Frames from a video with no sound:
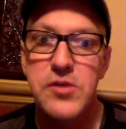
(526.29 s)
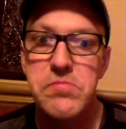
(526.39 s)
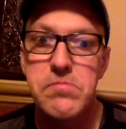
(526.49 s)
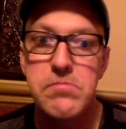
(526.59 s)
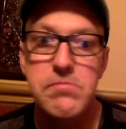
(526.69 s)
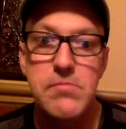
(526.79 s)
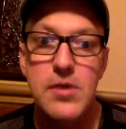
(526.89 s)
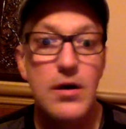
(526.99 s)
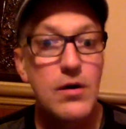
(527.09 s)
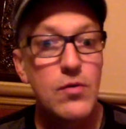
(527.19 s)
Mm,
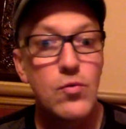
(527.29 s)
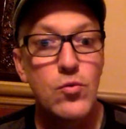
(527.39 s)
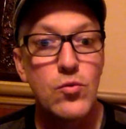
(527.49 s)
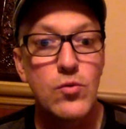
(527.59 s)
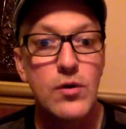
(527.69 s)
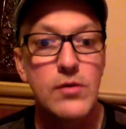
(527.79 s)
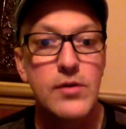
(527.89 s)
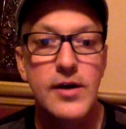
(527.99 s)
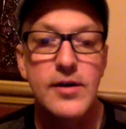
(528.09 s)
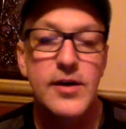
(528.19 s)
uh, ooh,
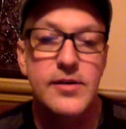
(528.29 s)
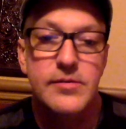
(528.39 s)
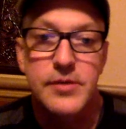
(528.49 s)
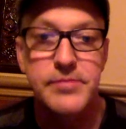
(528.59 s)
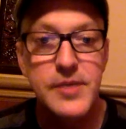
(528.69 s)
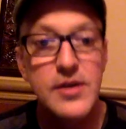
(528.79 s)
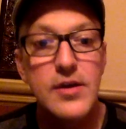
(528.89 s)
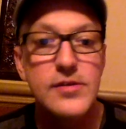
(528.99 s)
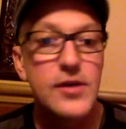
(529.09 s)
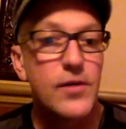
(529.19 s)
okay. I don't know.
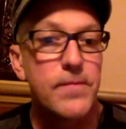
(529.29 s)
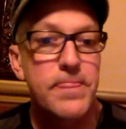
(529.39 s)
So,